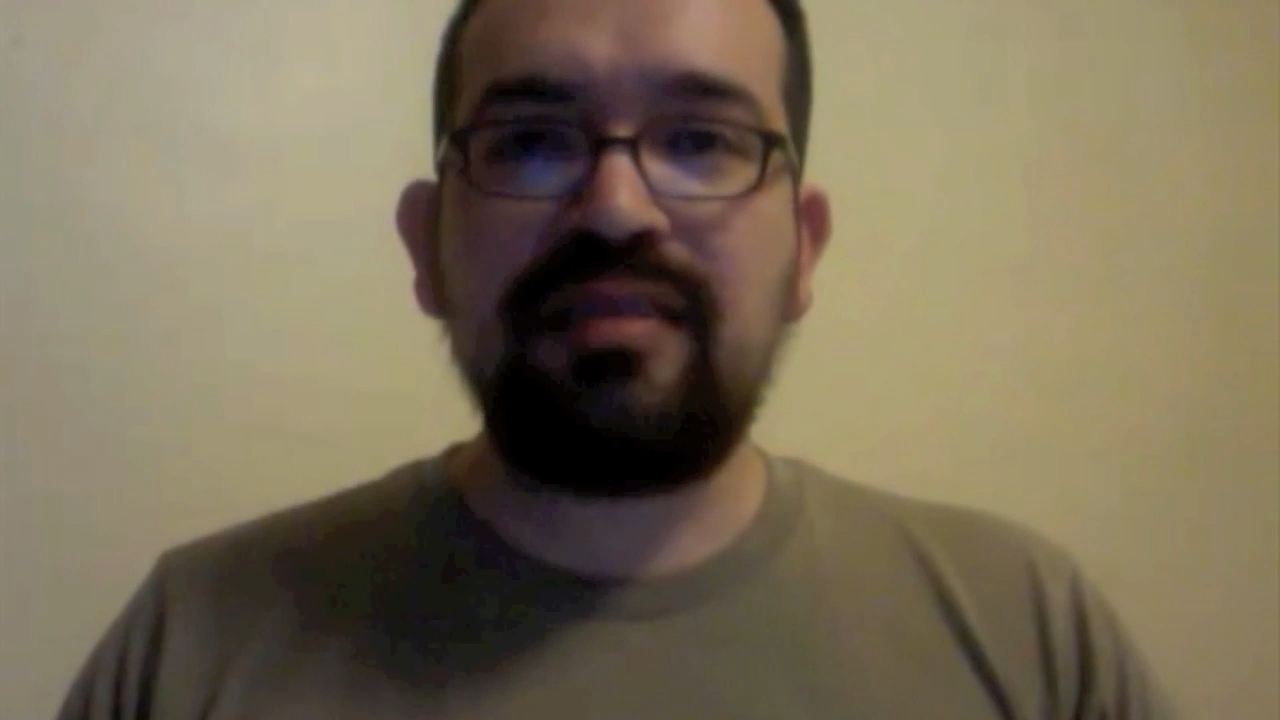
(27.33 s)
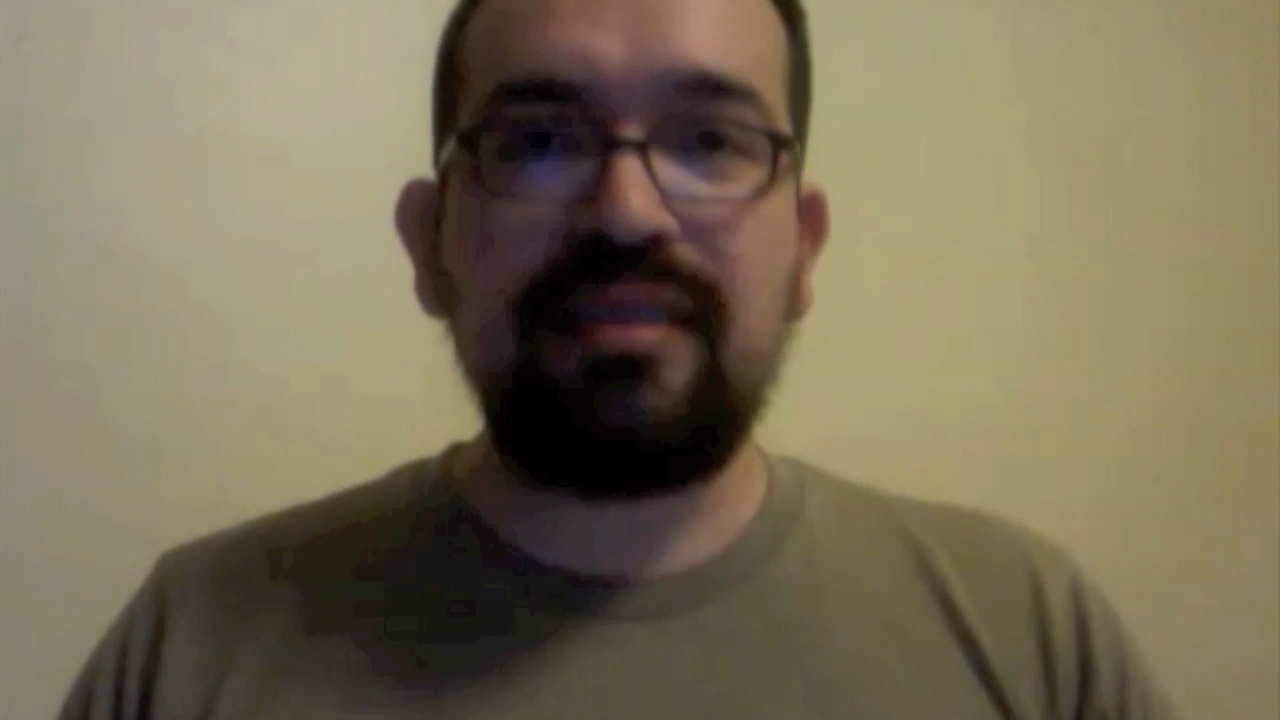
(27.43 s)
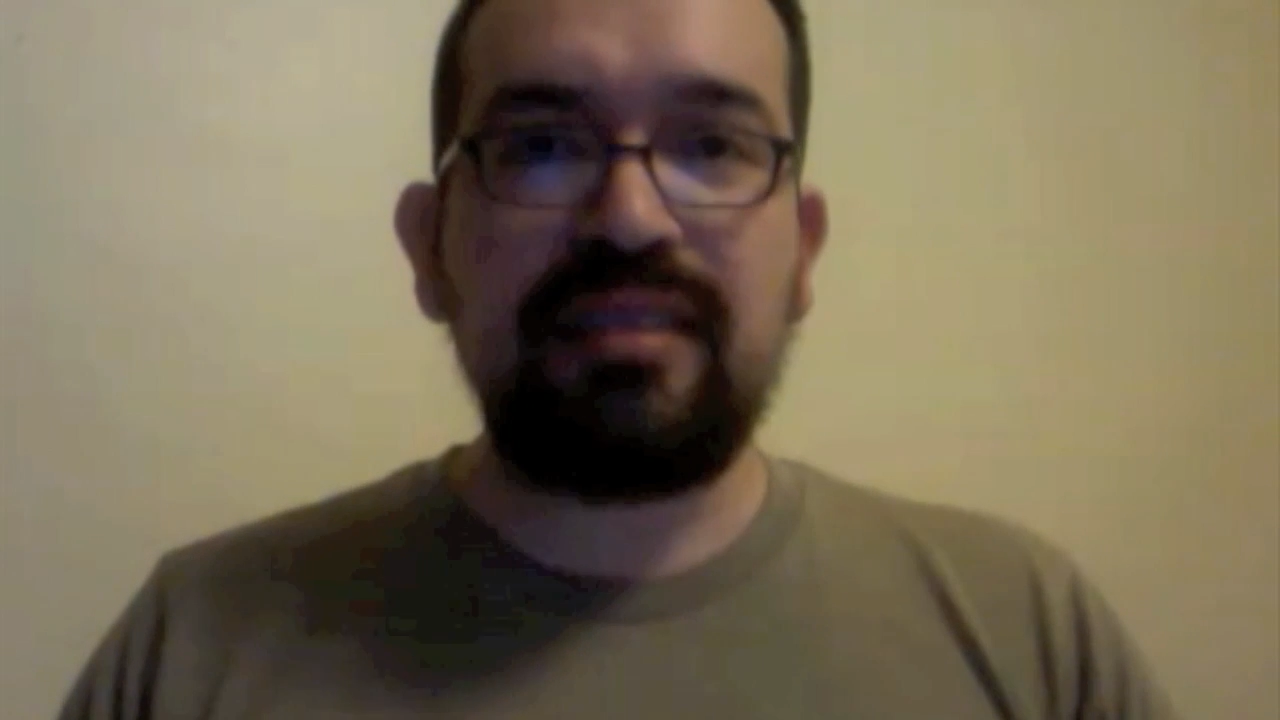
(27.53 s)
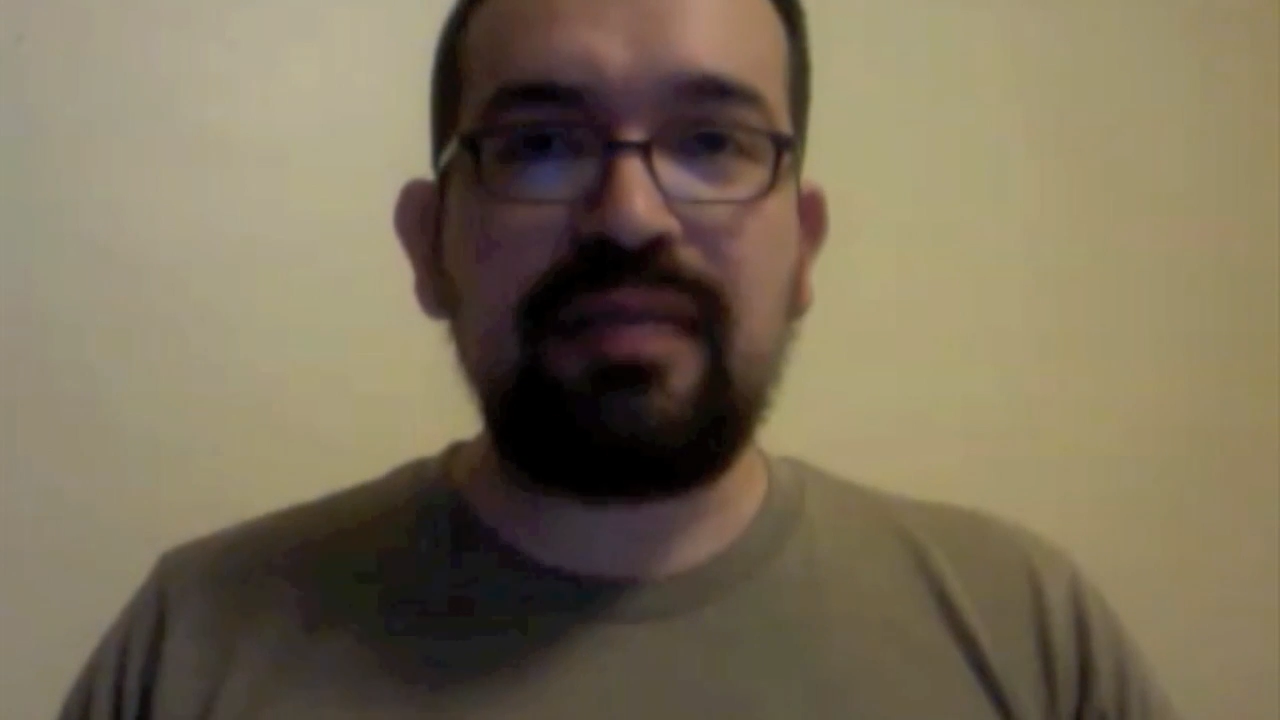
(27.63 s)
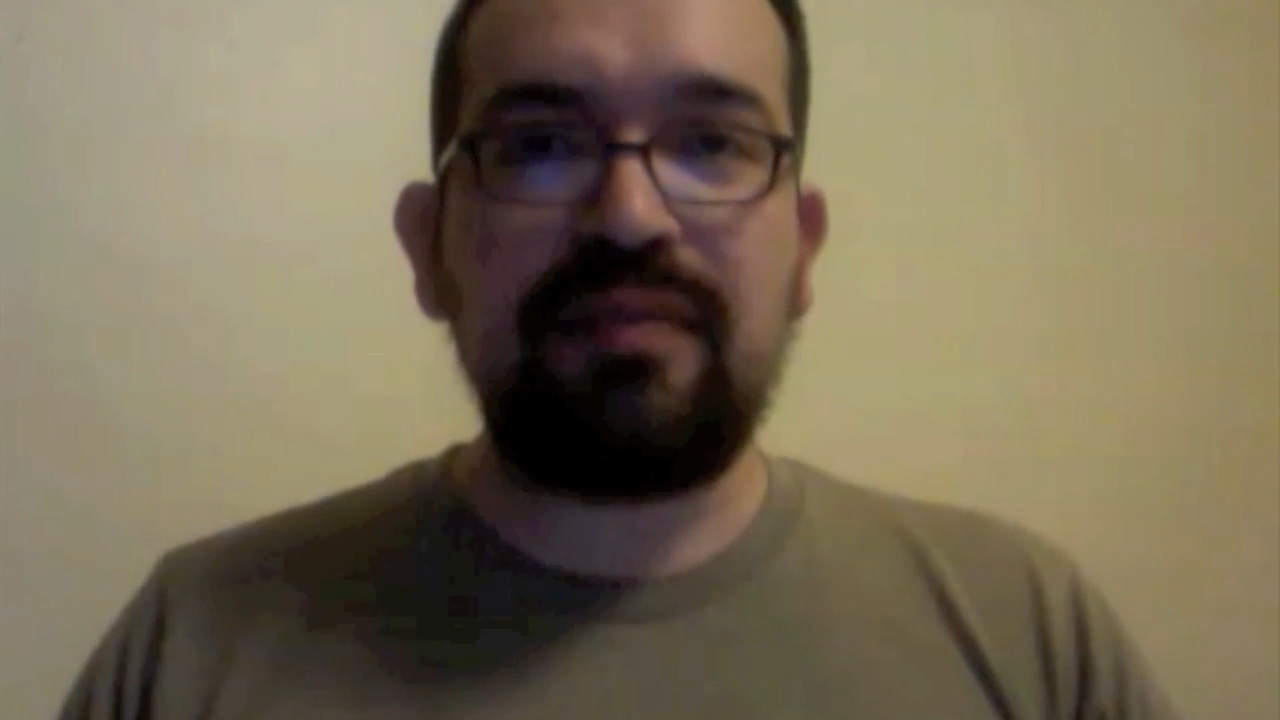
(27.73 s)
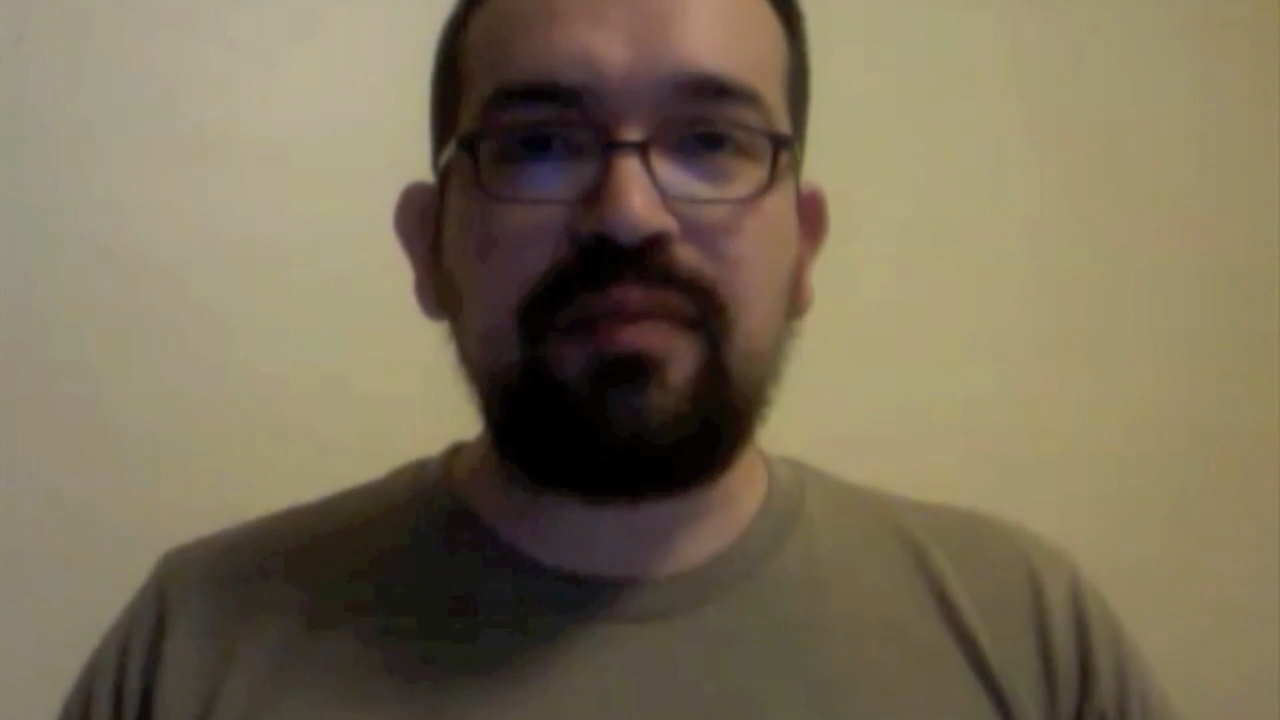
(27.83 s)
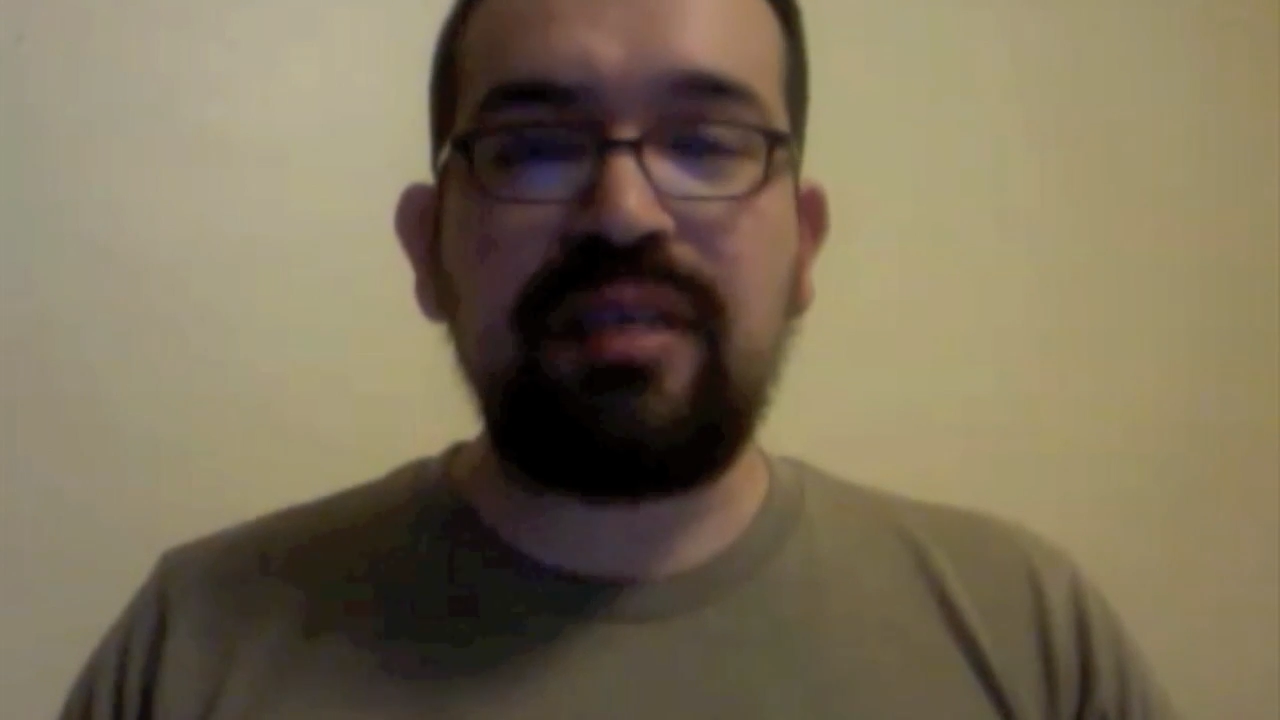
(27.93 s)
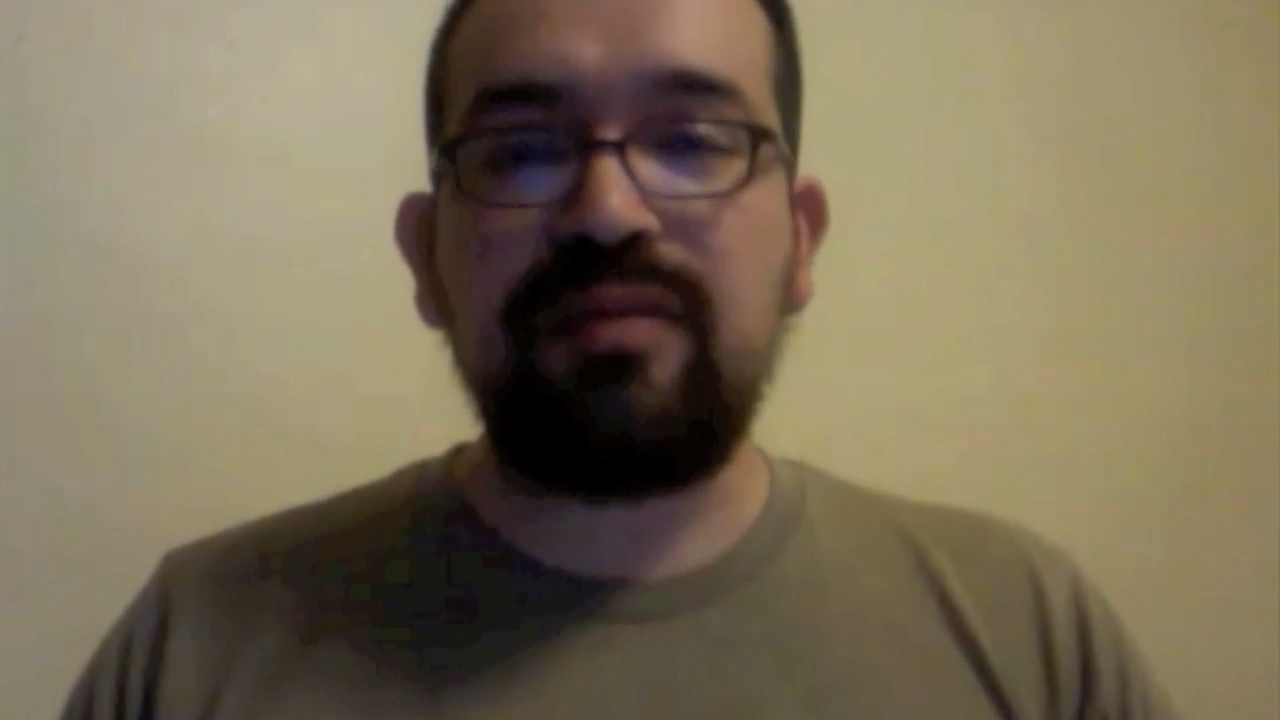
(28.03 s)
to disable my